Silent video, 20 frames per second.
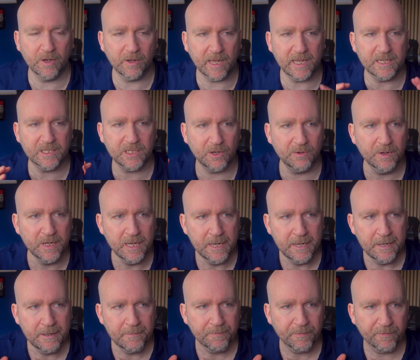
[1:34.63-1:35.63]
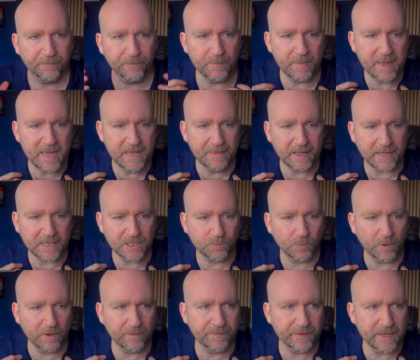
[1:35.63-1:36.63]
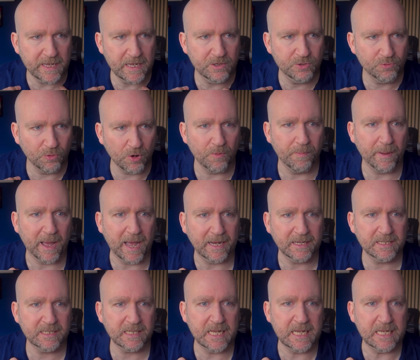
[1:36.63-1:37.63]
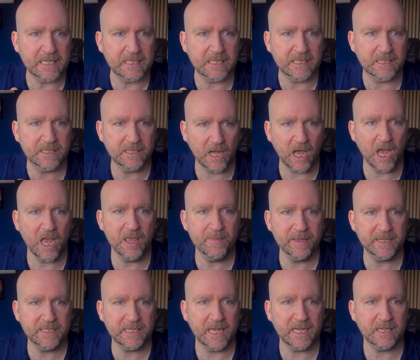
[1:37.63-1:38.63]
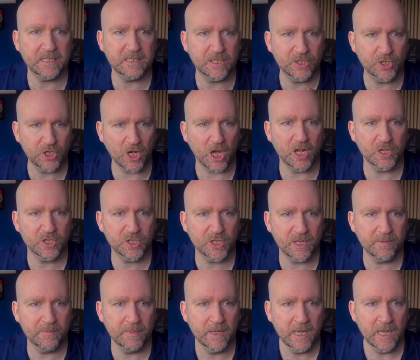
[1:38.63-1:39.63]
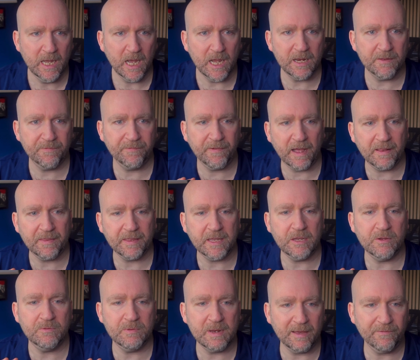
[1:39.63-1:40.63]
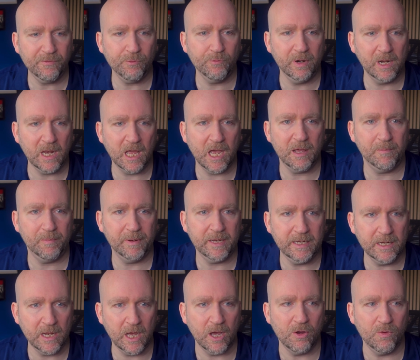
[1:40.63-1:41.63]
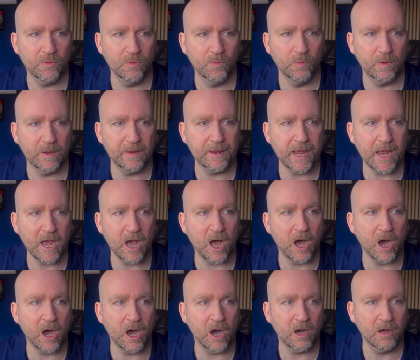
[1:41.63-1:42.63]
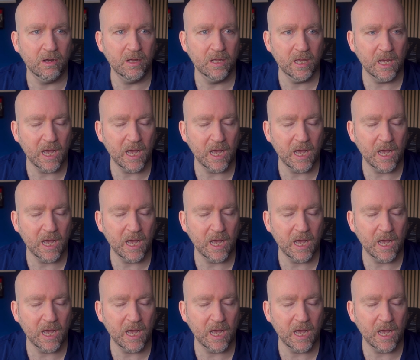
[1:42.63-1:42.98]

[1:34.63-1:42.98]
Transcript: Okay, so for me, that's one of the drawbacks, is the time it takes to charge them and the fact that you never reliably know when they are